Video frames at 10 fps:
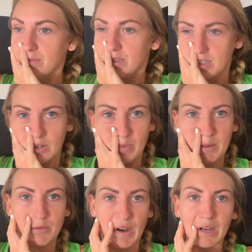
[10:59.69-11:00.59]
So
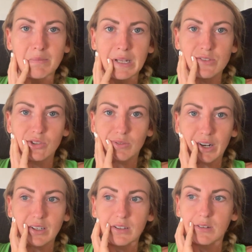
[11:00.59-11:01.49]
people recommend sort of
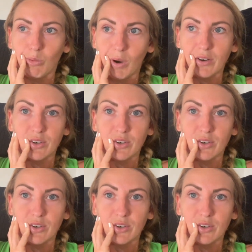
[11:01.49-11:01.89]
like 1